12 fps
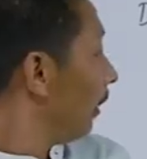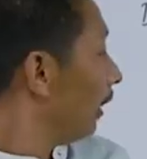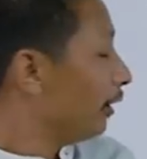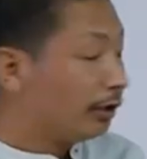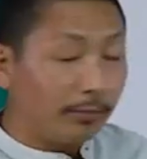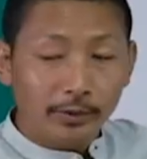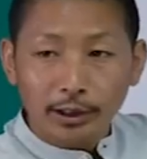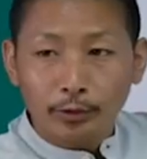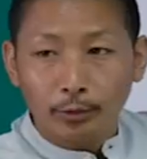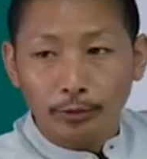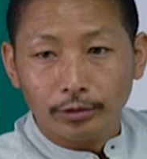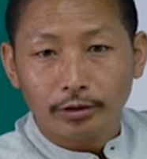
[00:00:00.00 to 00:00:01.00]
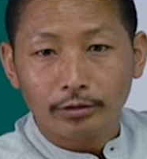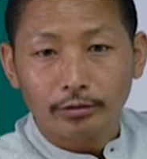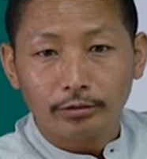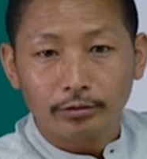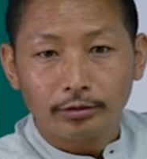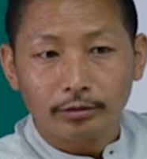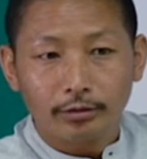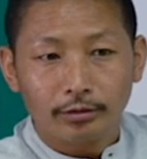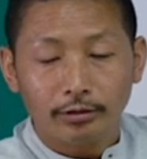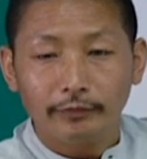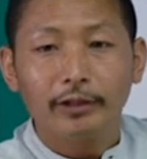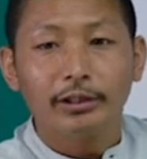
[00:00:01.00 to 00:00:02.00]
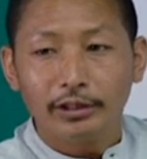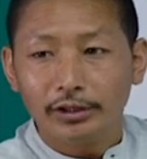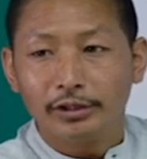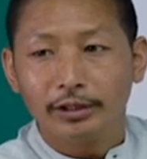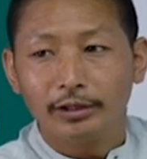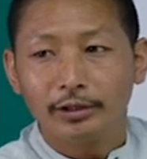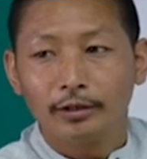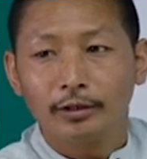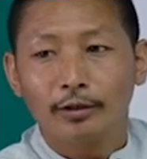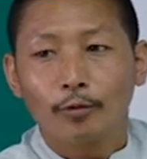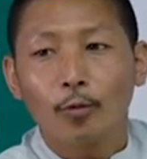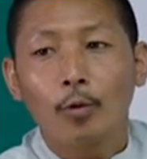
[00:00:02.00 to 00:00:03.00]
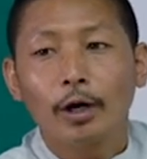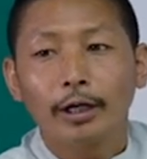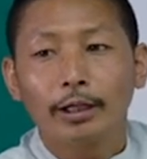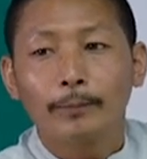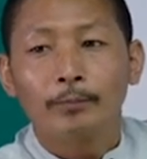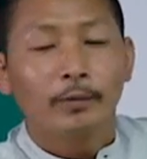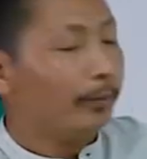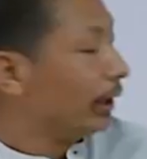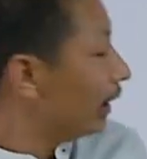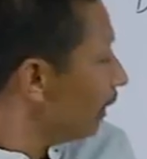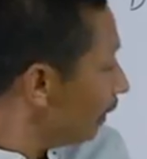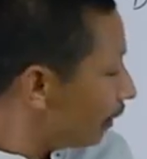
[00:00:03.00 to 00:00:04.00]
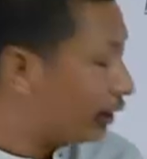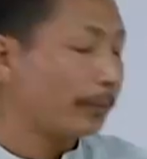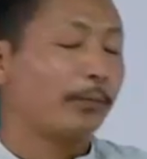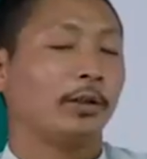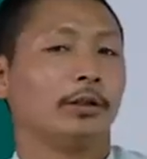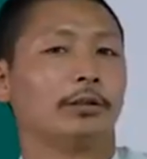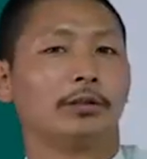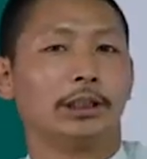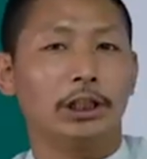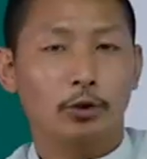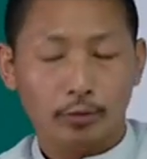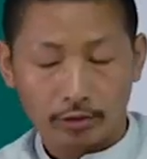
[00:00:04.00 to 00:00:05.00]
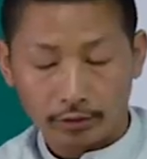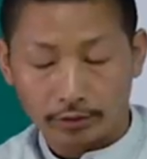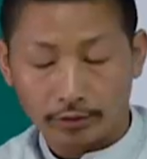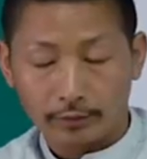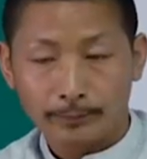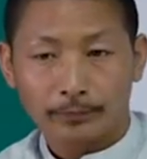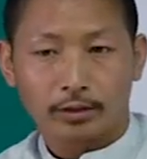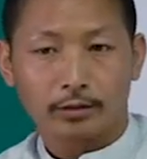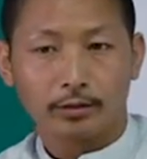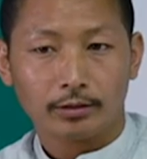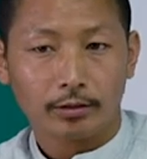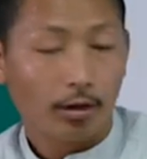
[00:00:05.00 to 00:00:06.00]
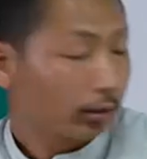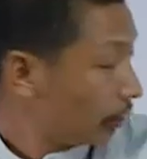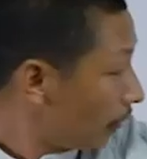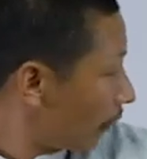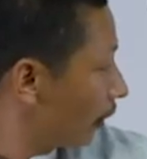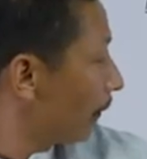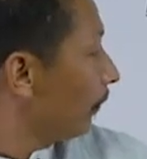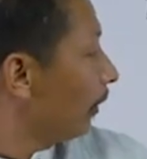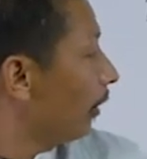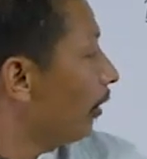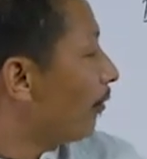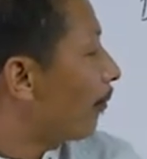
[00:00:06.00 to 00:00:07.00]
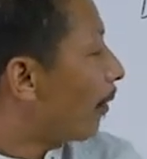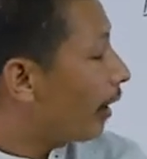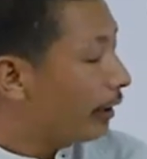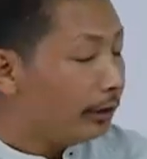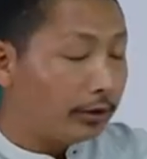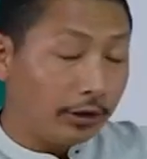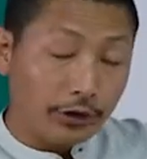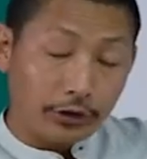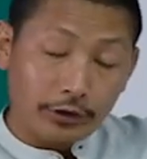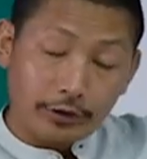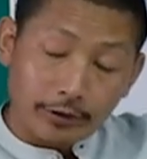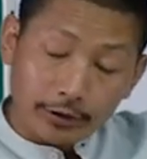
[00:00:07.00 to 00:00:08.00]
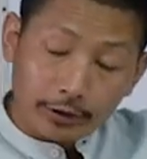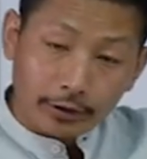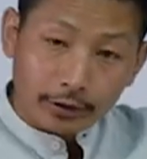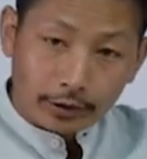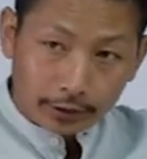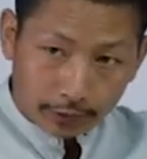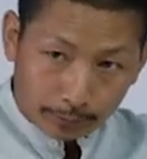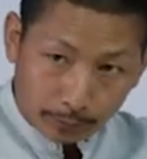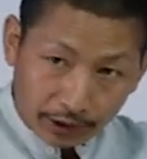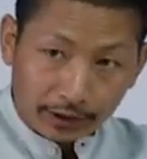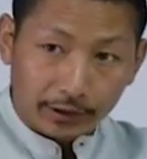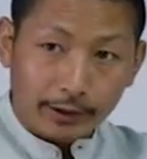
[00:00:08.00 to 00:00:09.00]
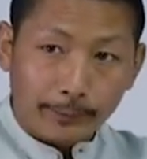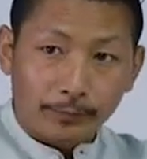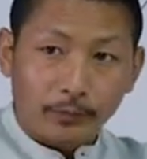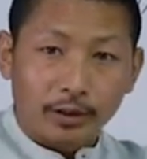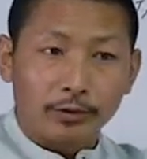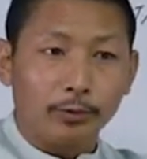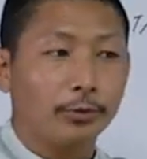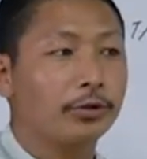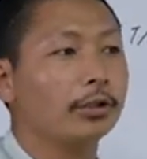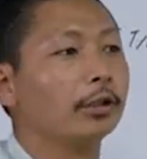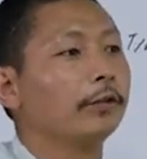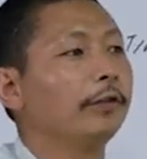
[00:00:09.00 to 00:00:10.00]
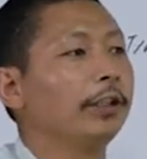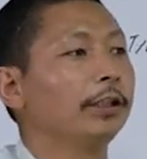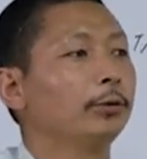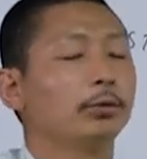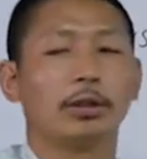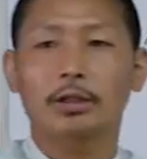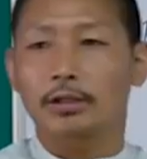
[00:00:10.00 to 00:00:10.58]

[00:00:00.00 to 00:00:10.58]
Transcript: an intermediate good. Very easy. Why? Because the restaurants, the hotels, they buy this milk to serve it to the